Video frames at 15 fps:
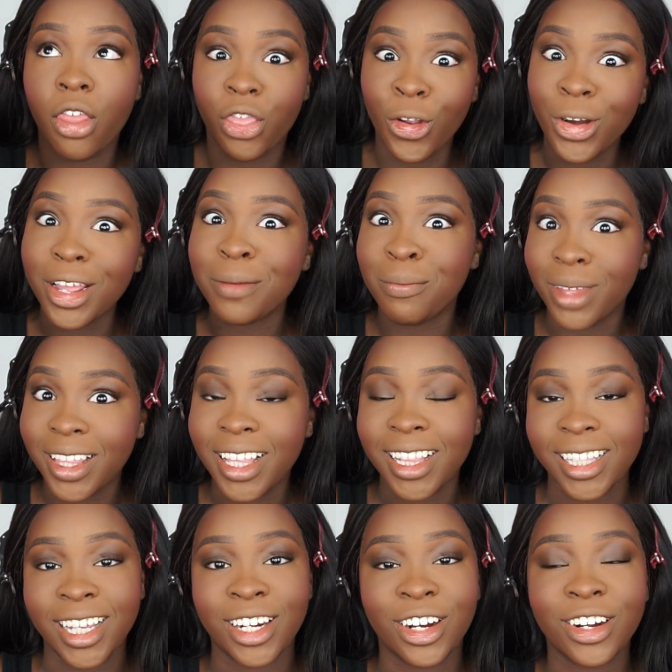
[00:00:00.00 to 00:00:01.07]
30
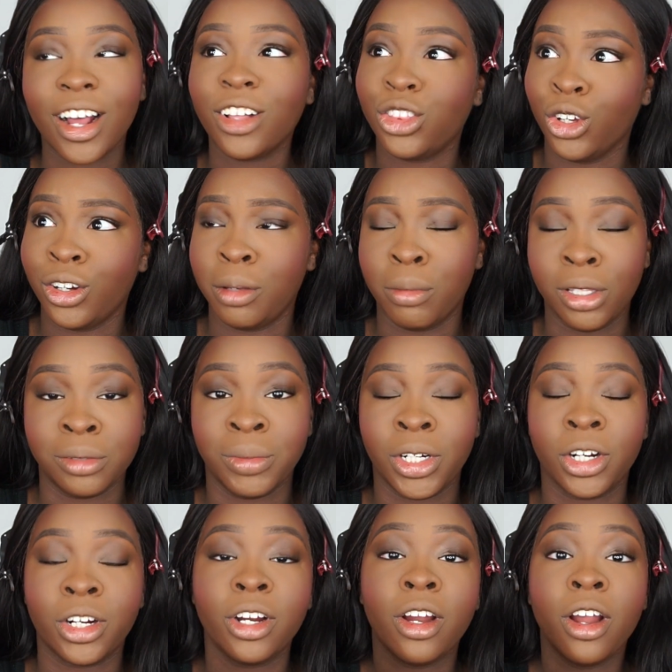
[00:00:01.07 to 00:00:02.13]
milliliter, not 30
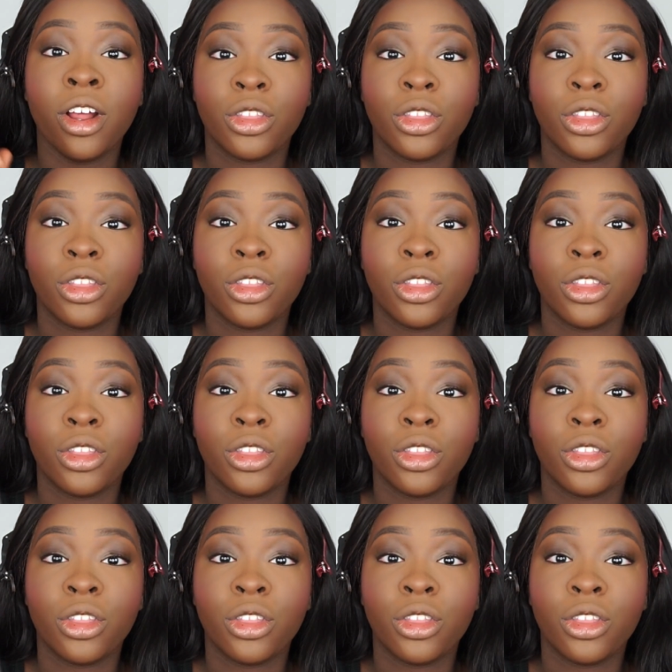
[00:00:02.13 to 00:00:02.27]
millimeter,